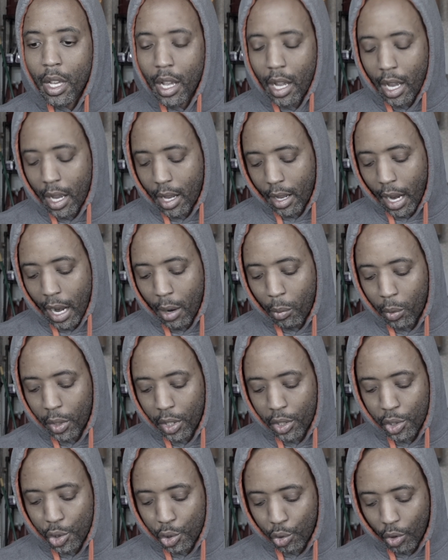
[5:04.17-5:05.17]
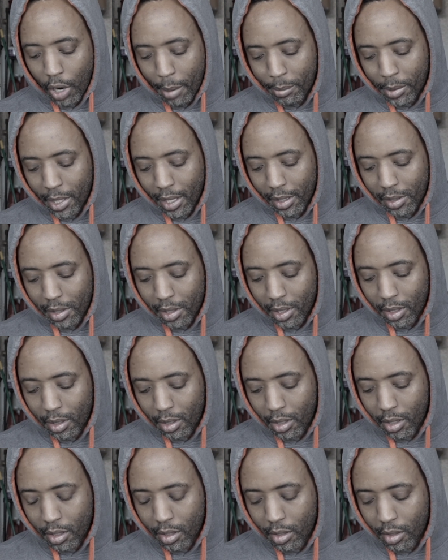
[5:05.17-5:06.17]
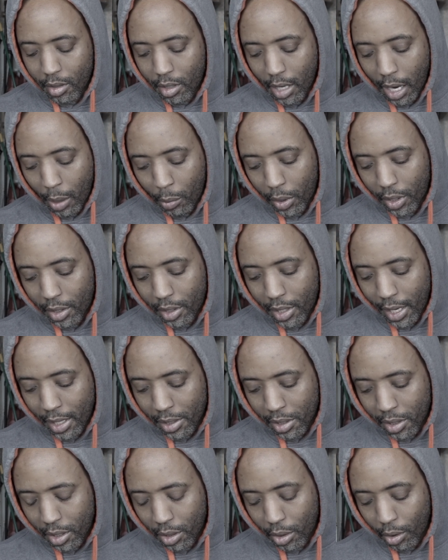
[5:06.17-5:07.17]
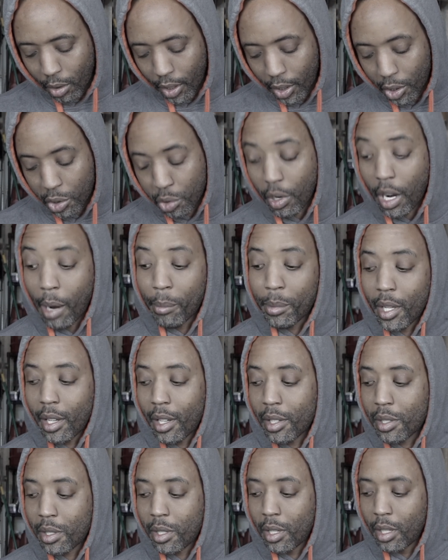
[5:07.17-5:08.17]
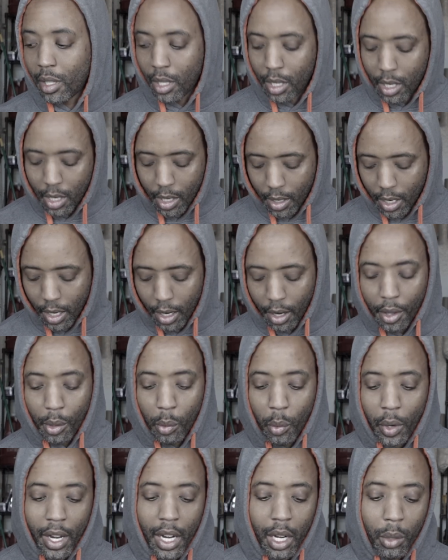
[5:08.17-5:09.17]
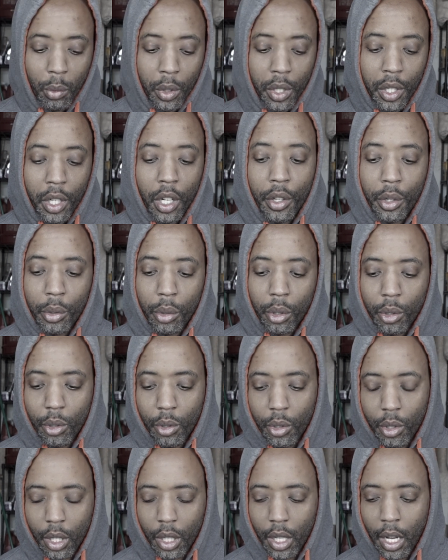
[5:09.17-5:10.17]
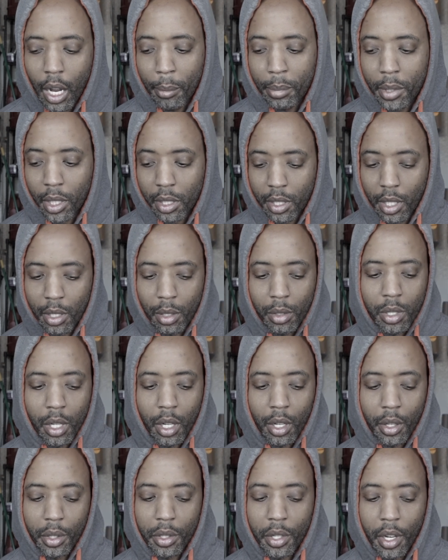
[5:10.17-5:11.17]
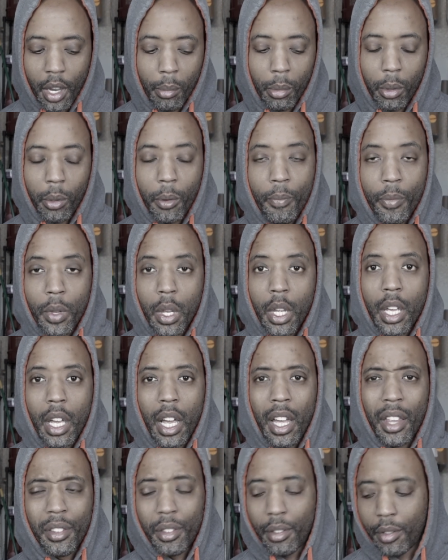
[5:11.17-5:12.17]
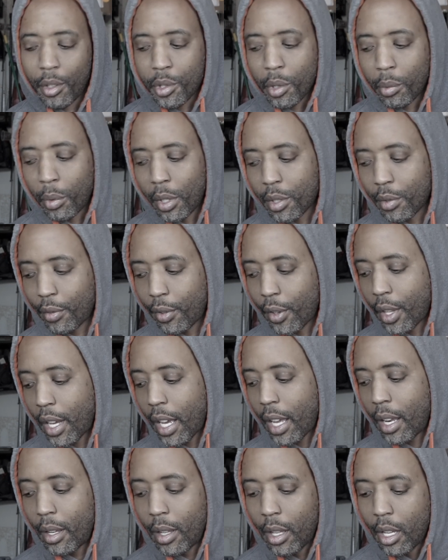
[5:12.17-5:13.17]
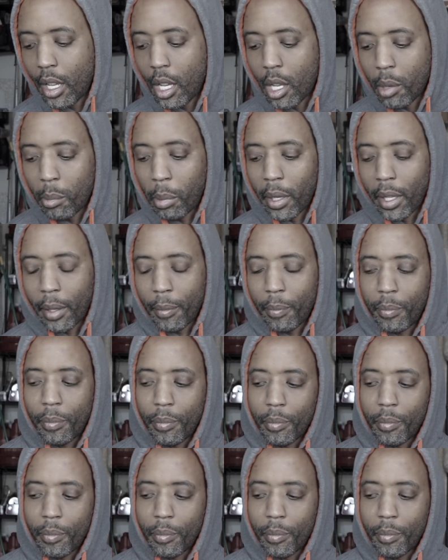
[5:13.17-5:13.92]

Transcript: I wouldn't drop test it. I wouldn't test it during a drop test. Nope. The way I would other optics that you see on the table. And there's a reason for that. But